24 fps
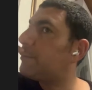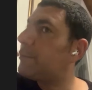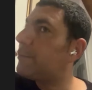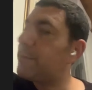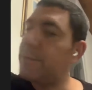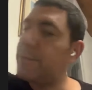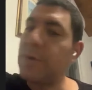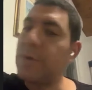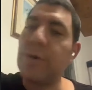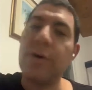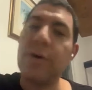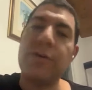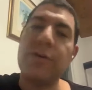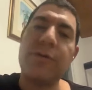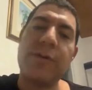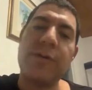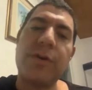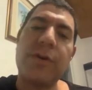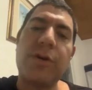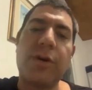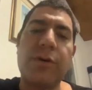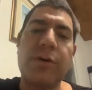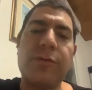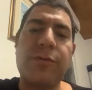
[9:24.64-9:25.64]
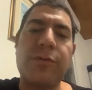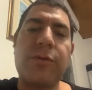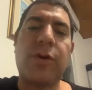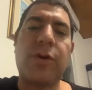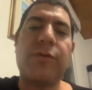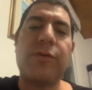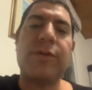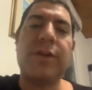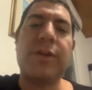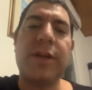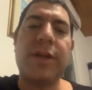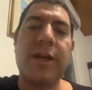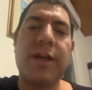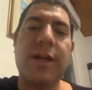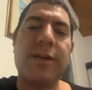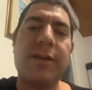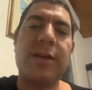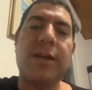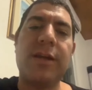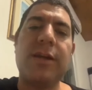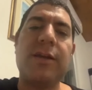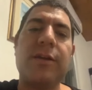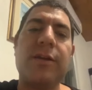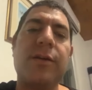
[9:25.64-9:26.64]
because of the
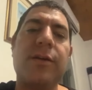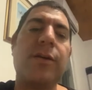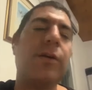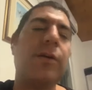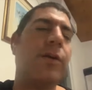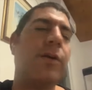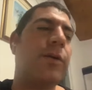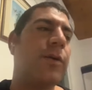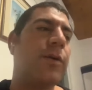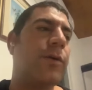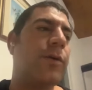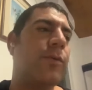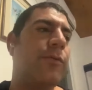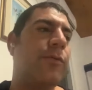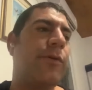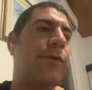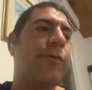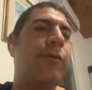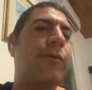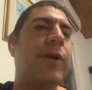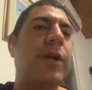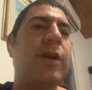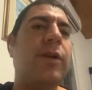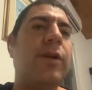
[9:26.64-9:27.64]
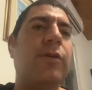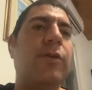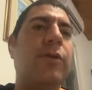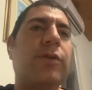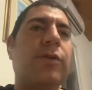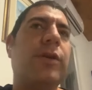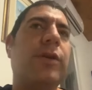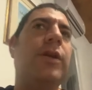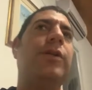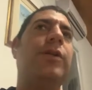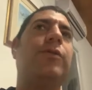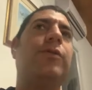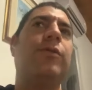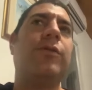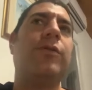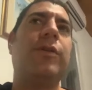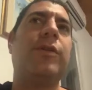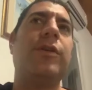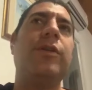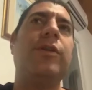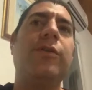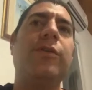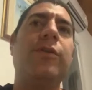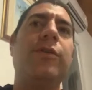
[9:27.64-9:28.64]
COVID-19, we really looked into the
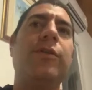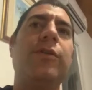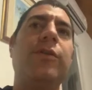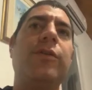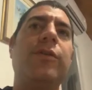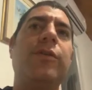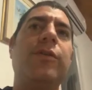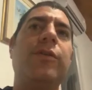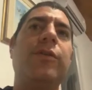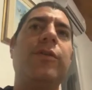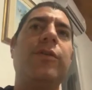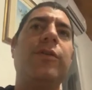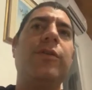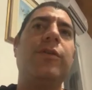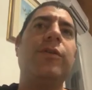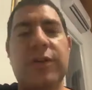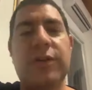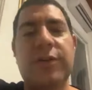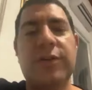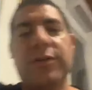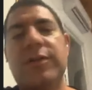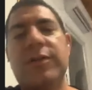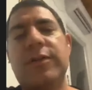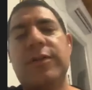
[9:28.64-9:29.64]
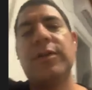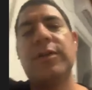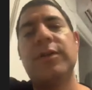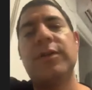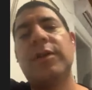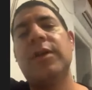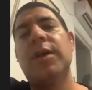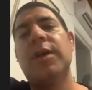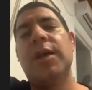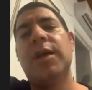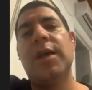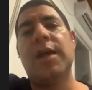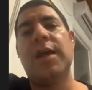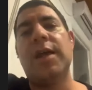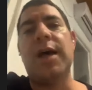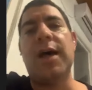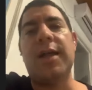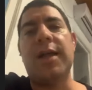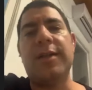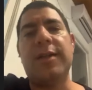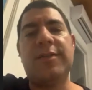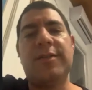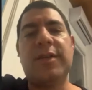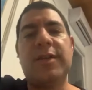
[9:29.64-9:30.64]
newest technologies
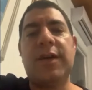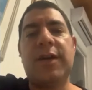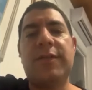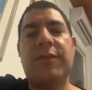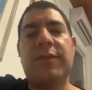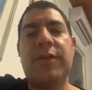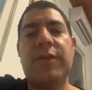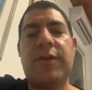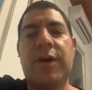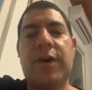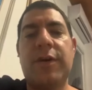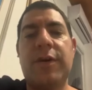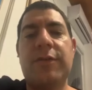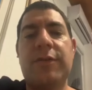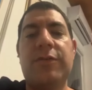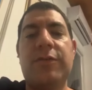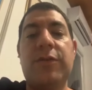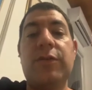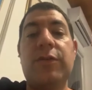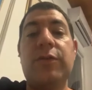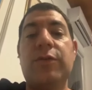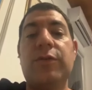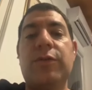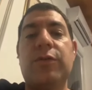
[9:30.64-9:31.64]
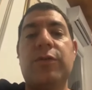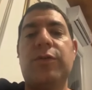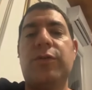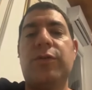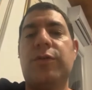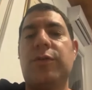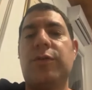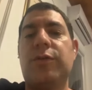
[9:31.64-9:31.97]
and discovered there are a few